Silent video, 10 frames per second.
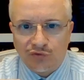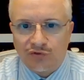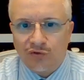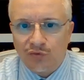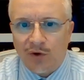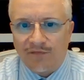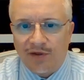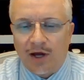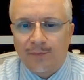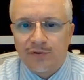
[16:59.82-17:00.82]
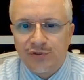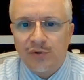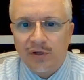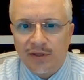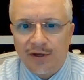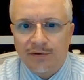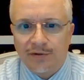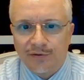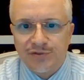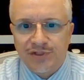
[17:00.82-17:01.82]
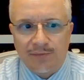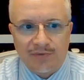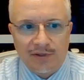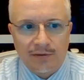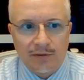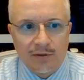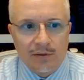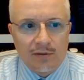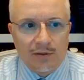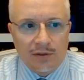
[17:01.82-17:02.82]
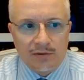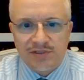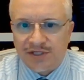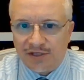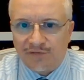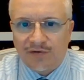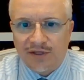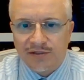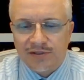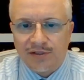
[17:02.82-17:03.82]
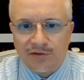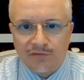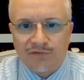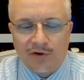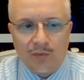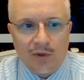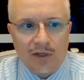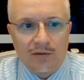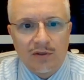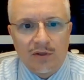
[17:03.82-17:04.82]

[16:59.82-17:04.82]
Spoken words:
you have the opportunity there to do something significant and do it very well.